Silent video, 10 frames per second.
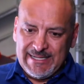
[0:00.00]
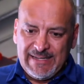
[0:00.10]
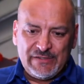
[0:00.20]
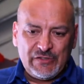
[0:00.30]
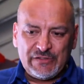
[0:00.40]

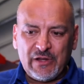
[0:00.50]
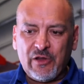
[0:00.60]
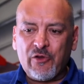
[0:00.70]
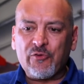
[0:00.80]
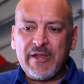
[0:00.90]
It's just a
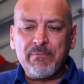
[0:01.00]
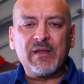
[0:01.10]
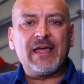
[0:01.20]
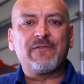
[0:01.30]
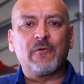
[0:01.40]
great
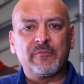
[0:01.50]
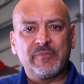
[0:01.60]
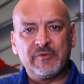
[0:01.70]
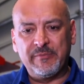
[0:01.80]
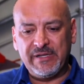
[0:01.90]
platform
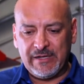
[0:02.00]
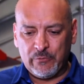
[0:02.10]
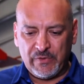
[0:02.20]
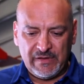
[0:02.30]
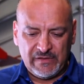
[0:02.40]
to
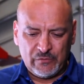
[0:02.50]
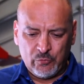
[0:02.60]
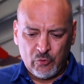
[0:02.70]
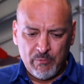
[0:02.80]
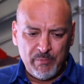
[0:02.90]
begin with. It's
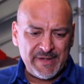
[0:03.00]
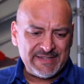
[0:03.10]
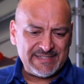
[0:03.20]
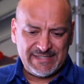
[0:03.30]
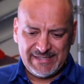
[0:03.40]

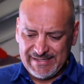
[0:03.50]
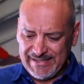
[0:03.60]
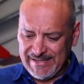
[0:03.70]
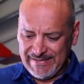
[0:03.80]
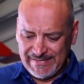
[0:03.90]
robust,
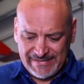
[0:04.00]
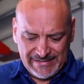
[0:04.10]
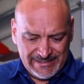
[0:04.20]
it's